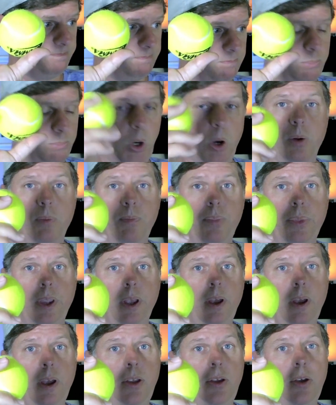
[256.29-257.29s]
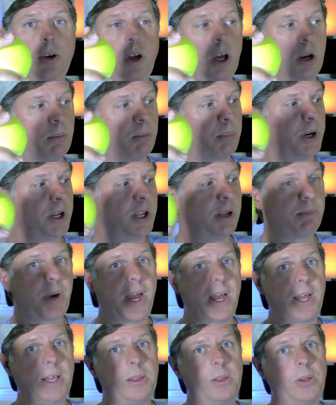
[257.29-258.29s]
ball, you kind of bring it
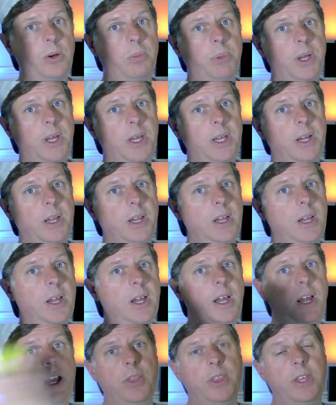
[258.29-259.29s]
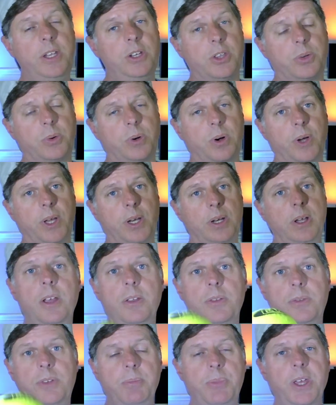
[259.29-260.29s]
back a little bit and then you throw it.
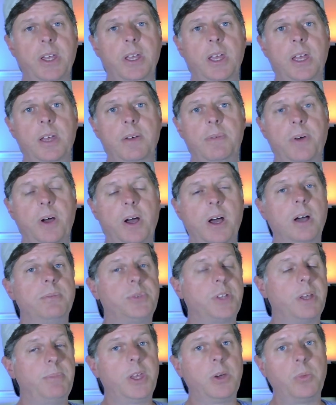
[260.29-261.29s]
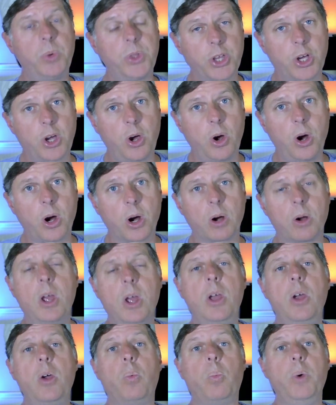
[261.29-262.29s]
Same thing if uh, same thing with the car.
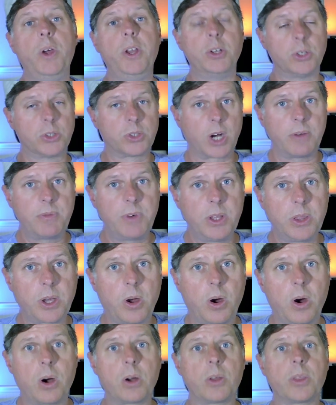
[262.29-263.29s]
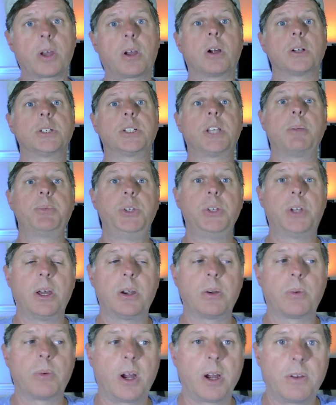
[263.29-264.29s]
When you're driving in the car, the car stops, you
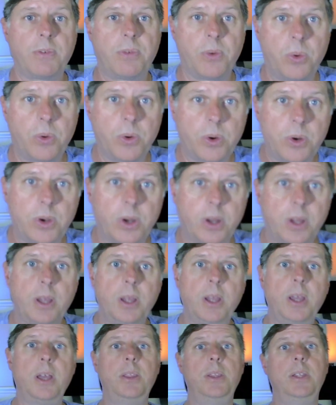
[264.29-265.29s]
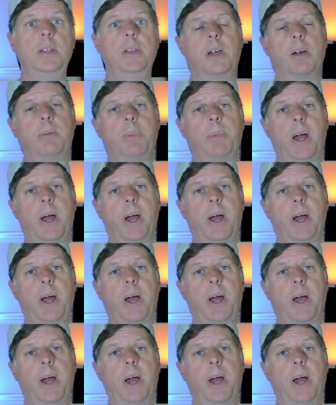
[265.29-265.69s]
kind of rock forward and then you come